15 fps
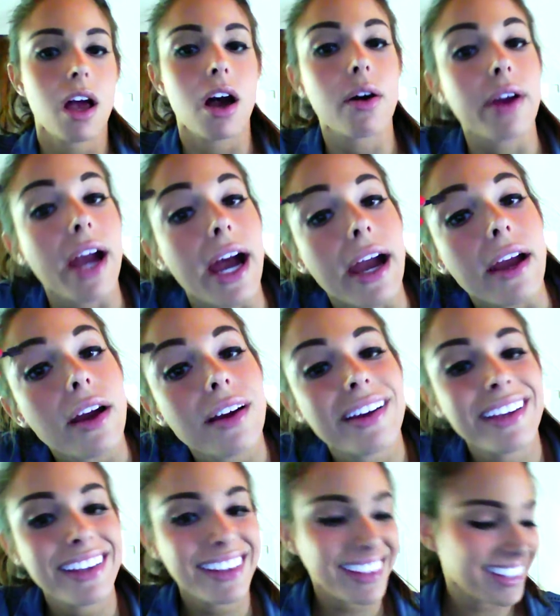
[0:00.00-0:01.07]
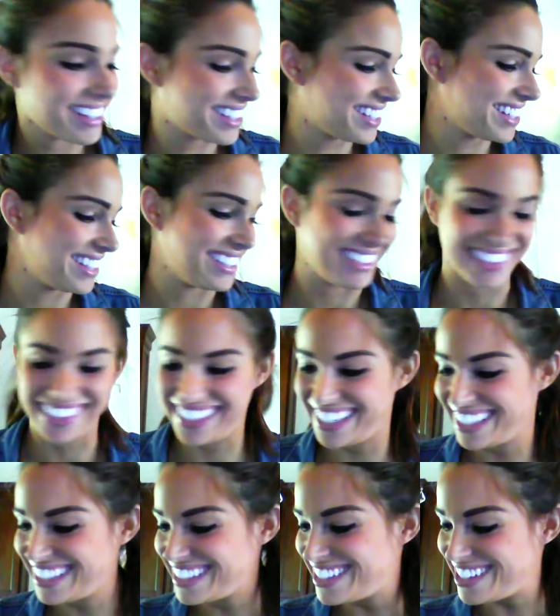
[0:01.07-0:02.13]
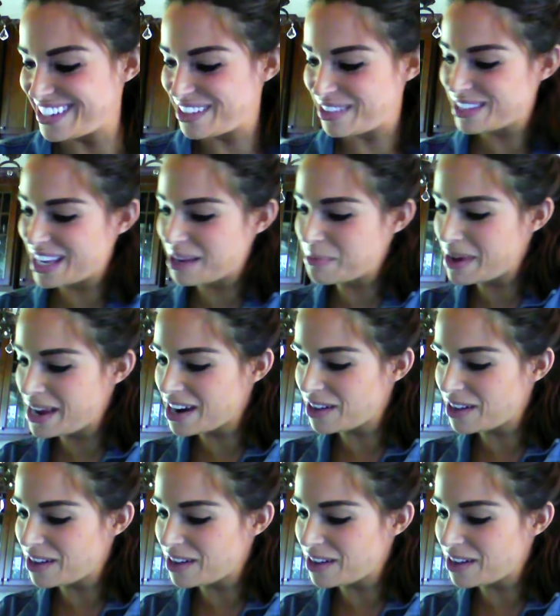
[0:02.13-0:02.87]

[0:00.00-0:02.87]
Okay. Need to use a mirror.